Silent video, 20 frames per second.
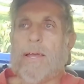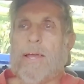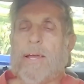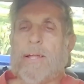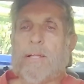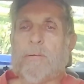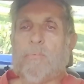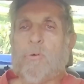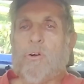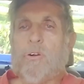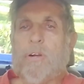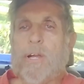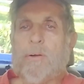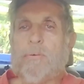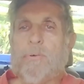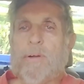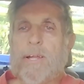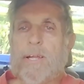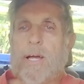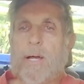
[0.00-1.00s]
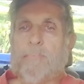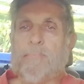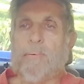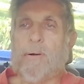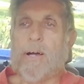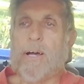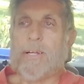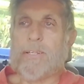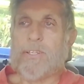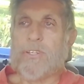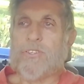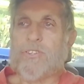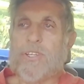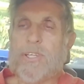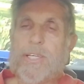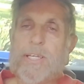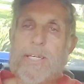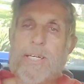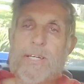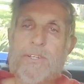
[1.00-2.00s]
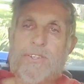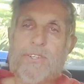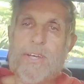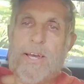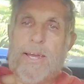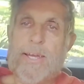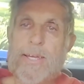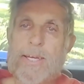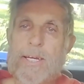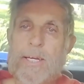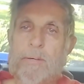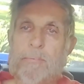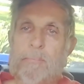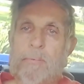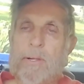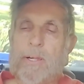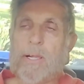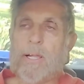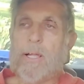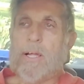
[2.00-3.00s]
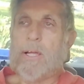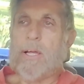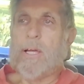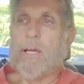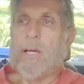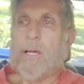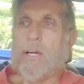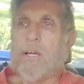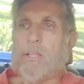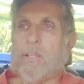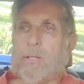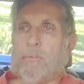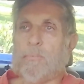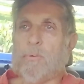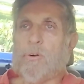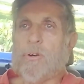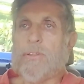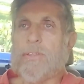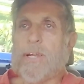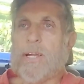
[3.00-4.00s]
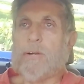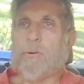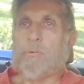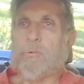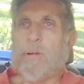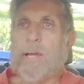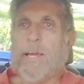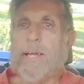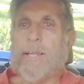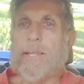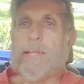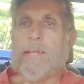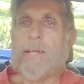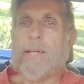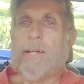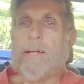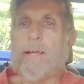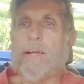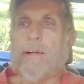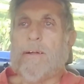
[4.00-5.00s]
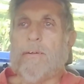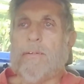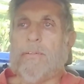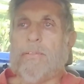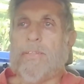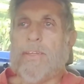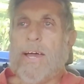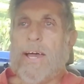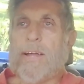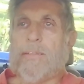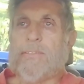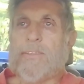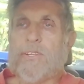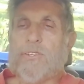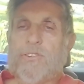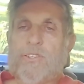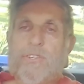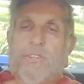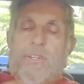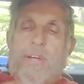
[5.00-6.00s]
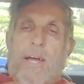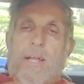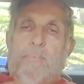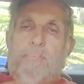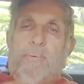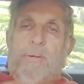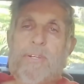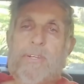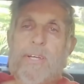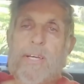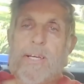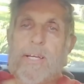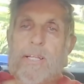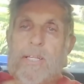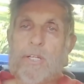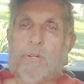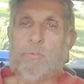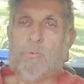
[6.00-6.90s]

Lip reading: And the more I read up on this ESIM, the more that I read that this is not a particularly